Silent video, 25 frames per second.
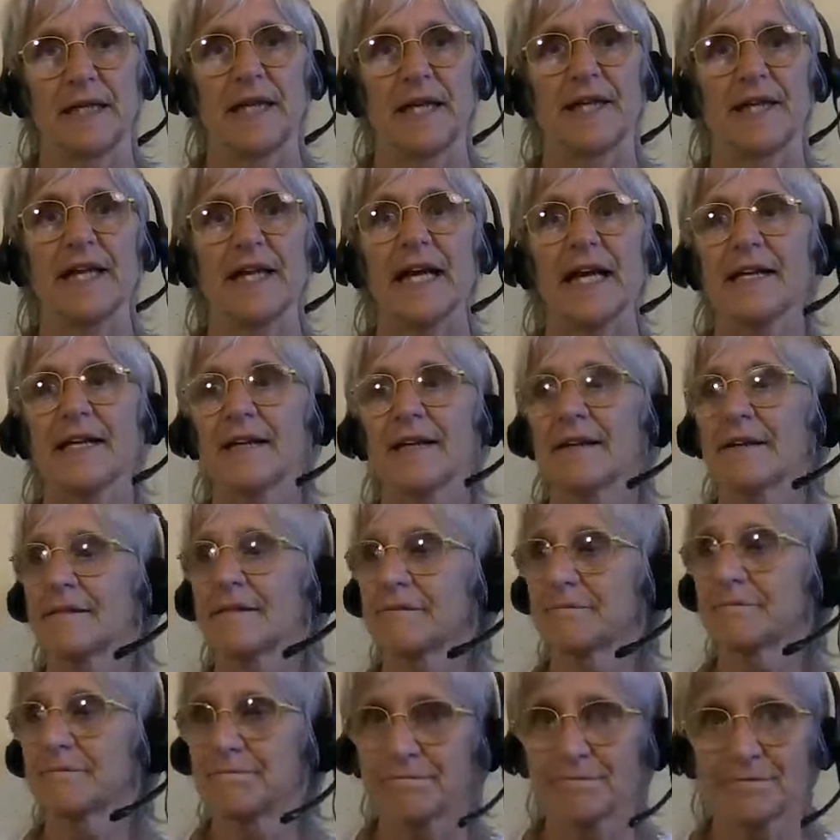And then
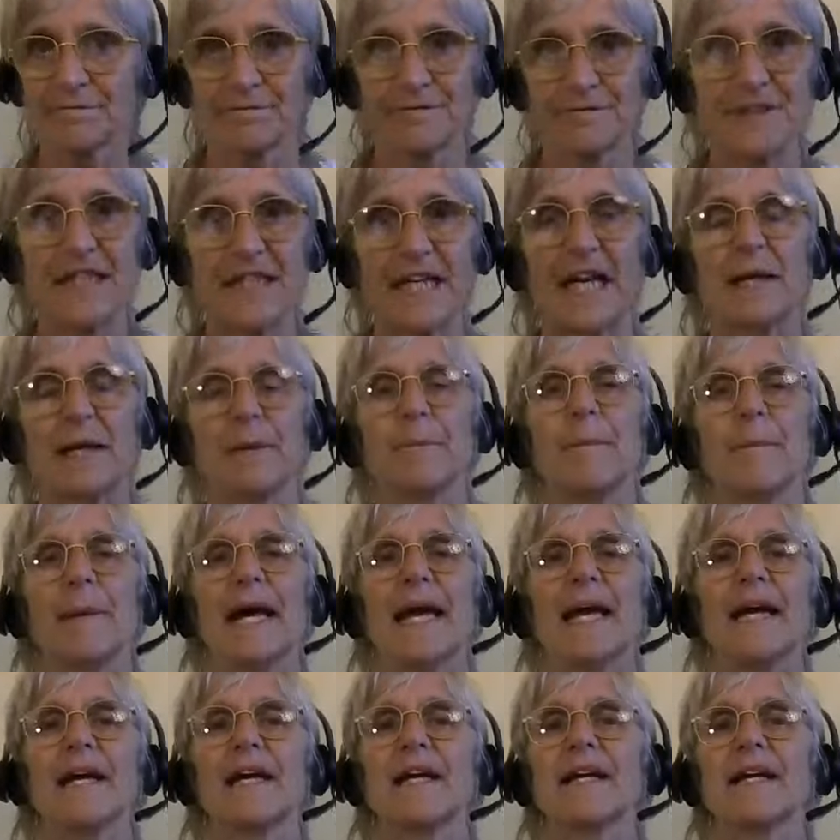we can
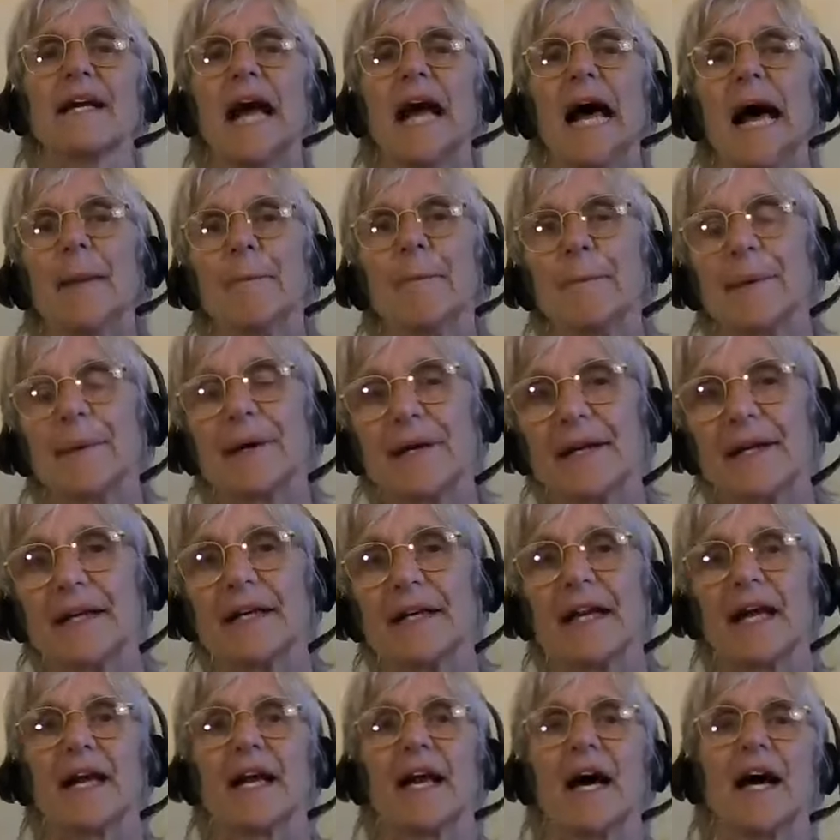make it
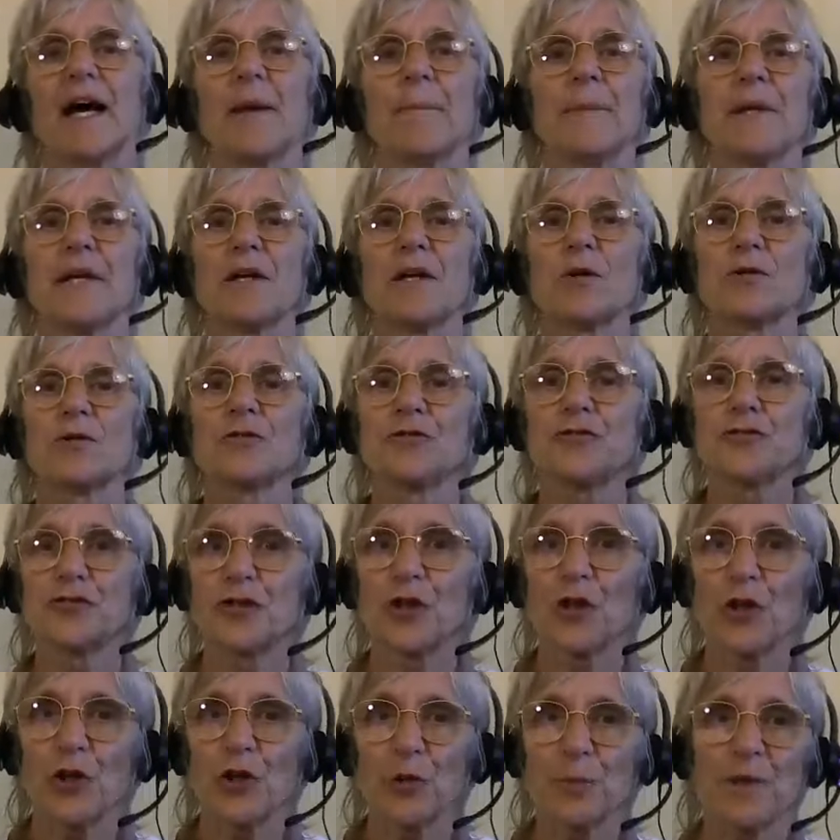happen and I'm in
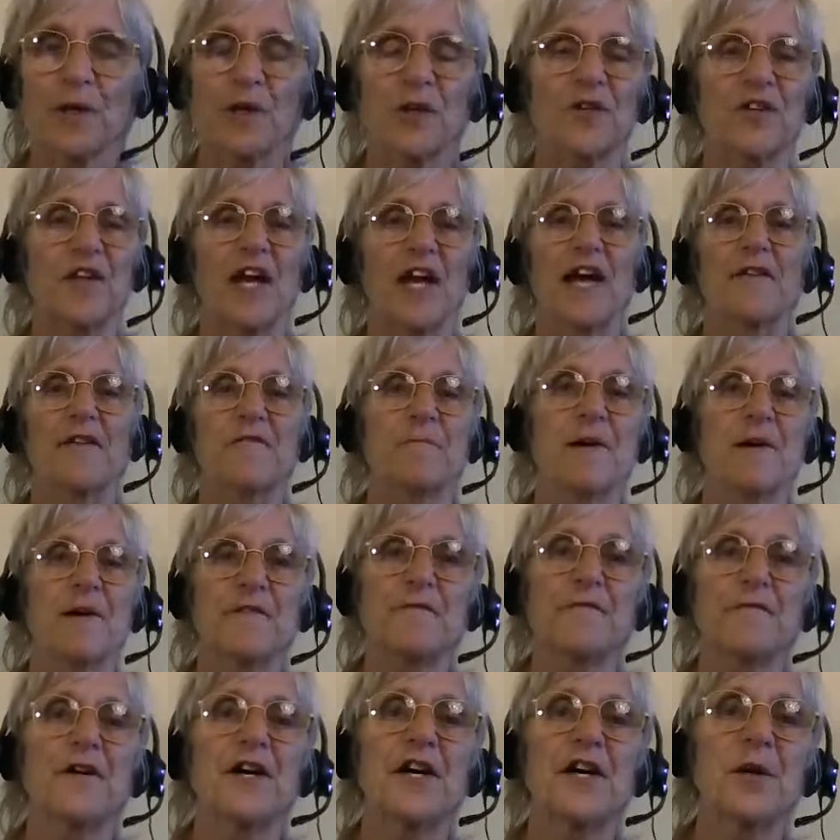control because I have my
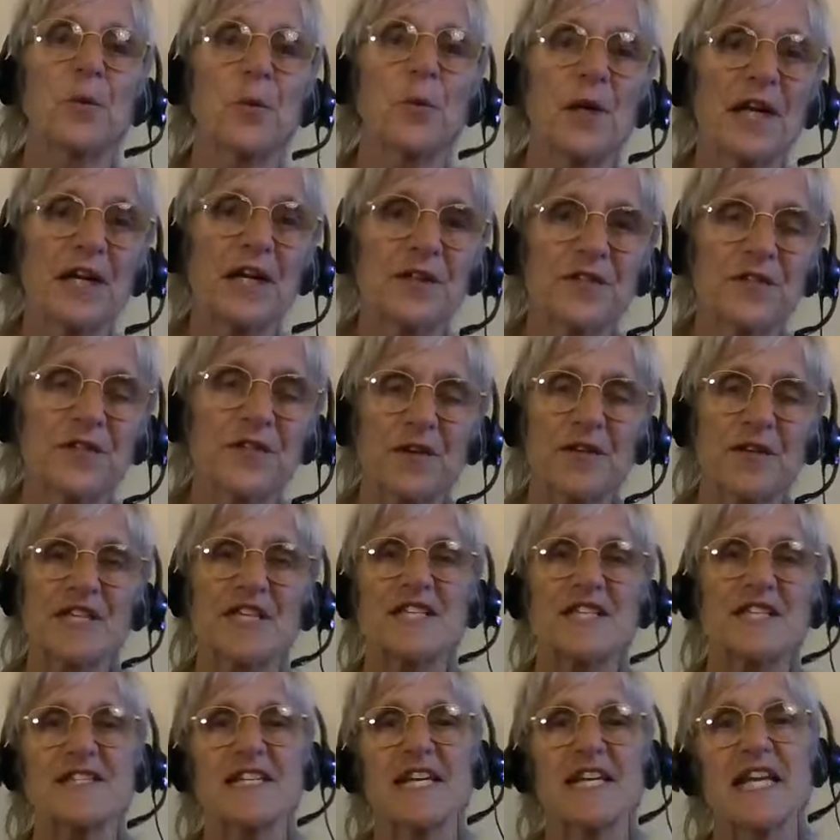free will. So it
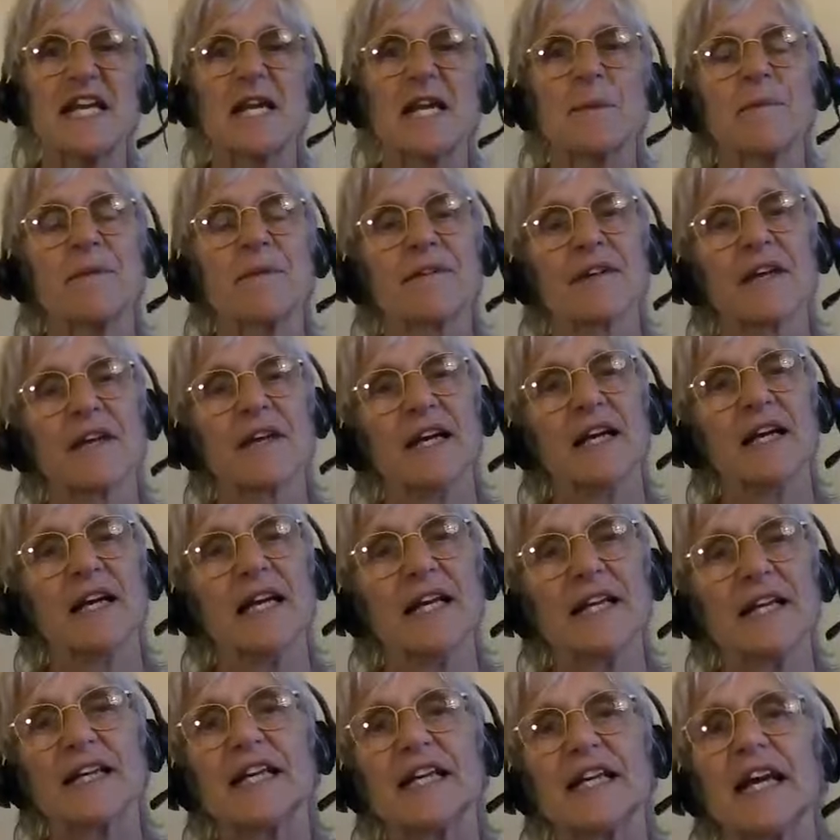seems
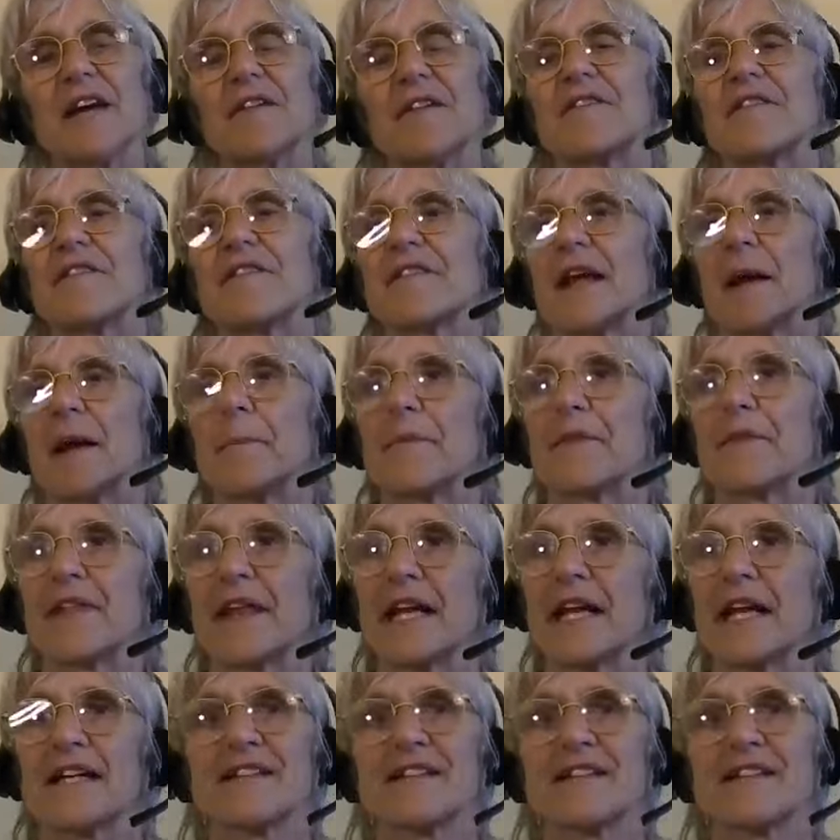it gives something.